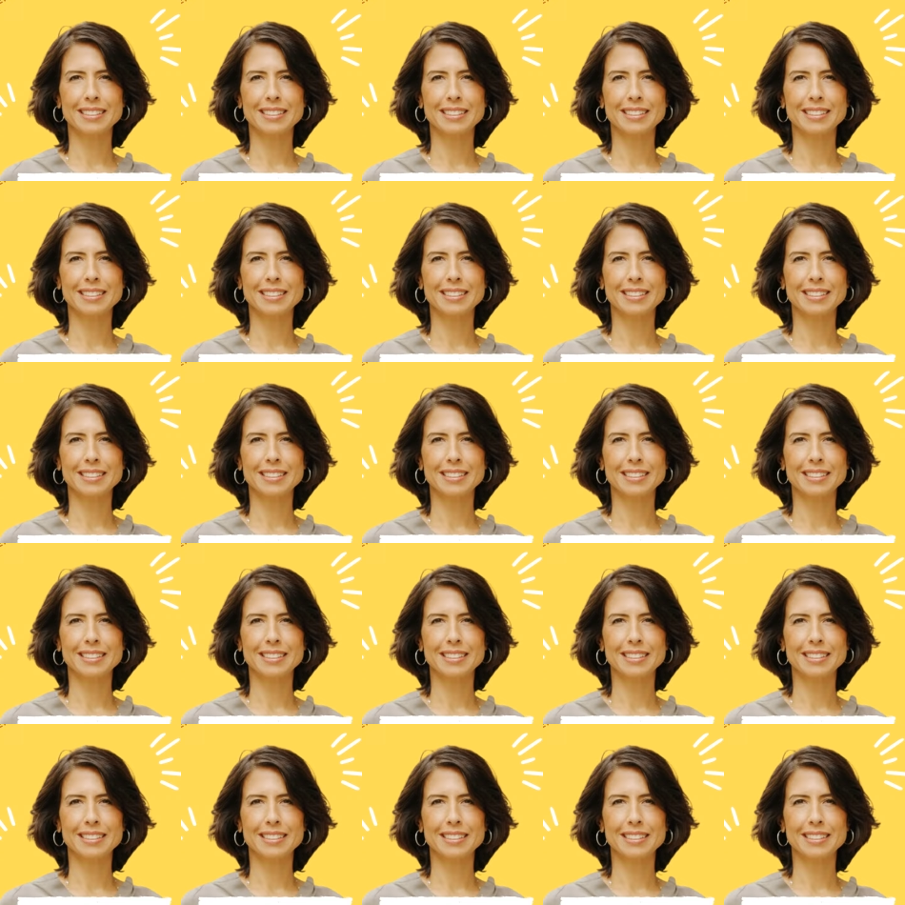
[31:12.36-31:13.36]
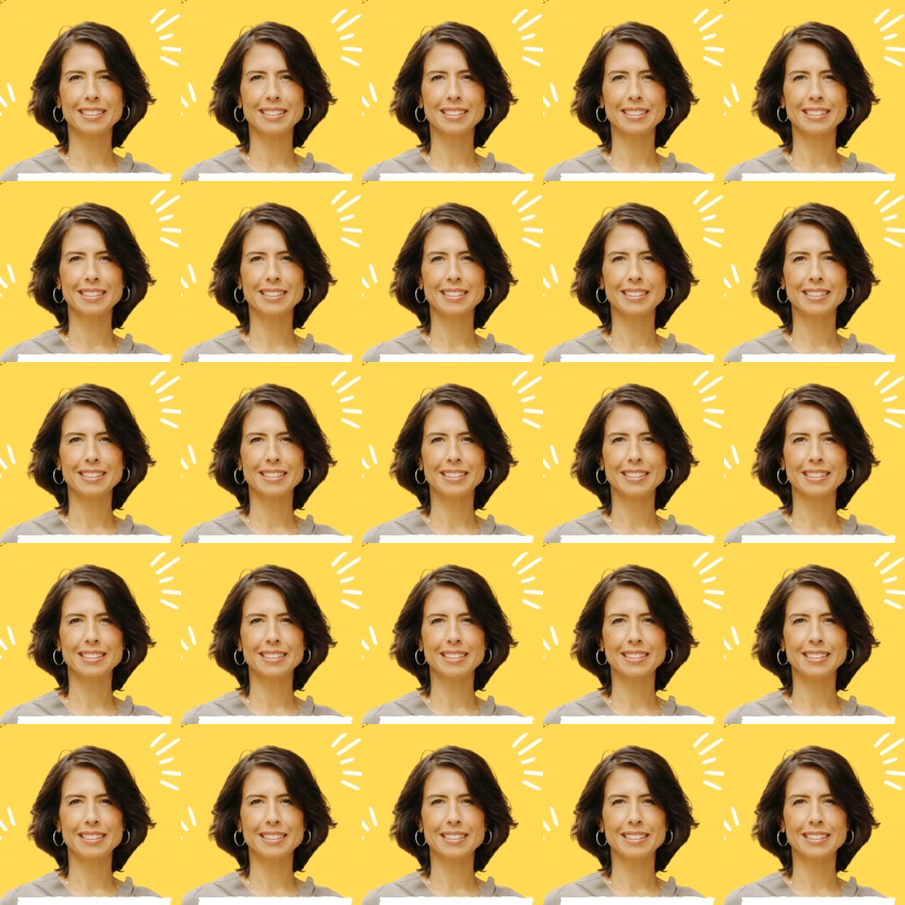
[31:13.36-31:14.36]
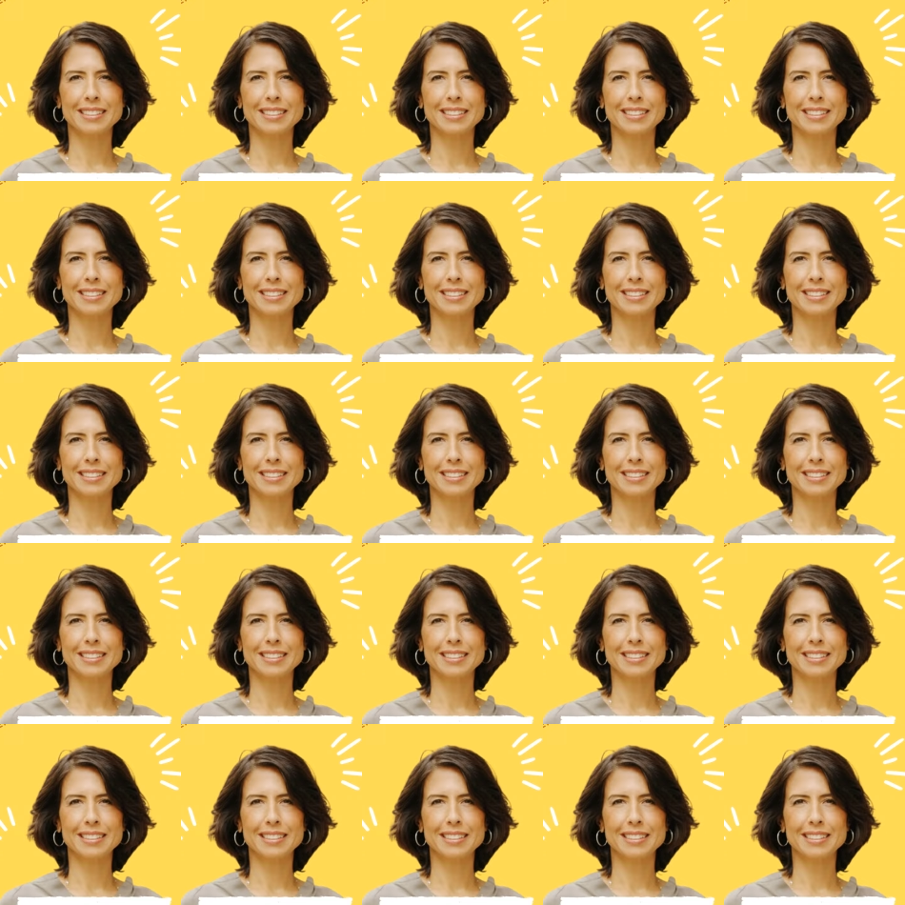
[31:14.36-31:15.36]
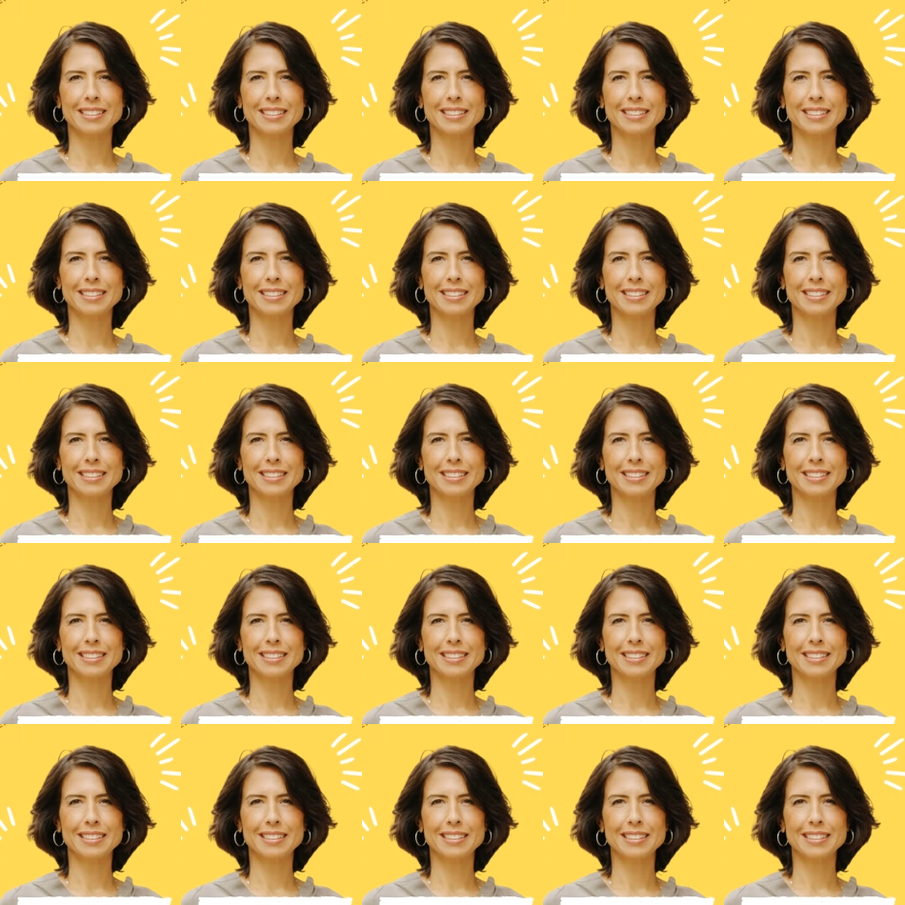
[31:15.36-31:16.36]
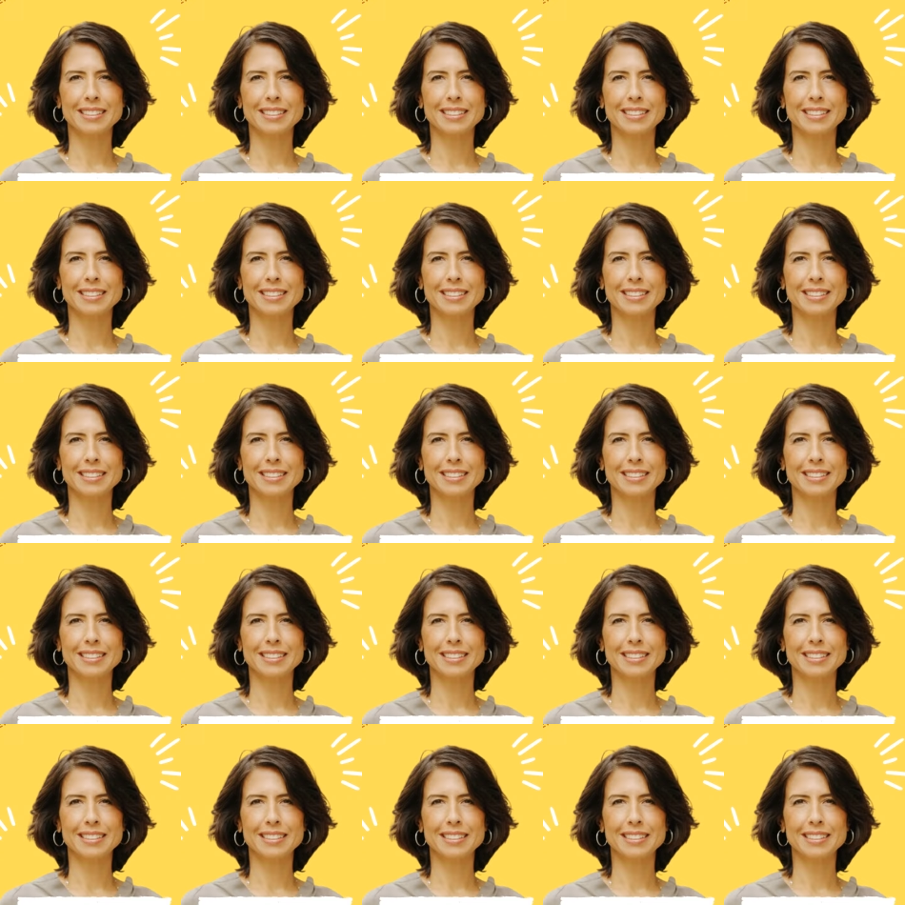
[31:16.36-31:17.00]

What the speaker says: This is a still picture; no speech is visible.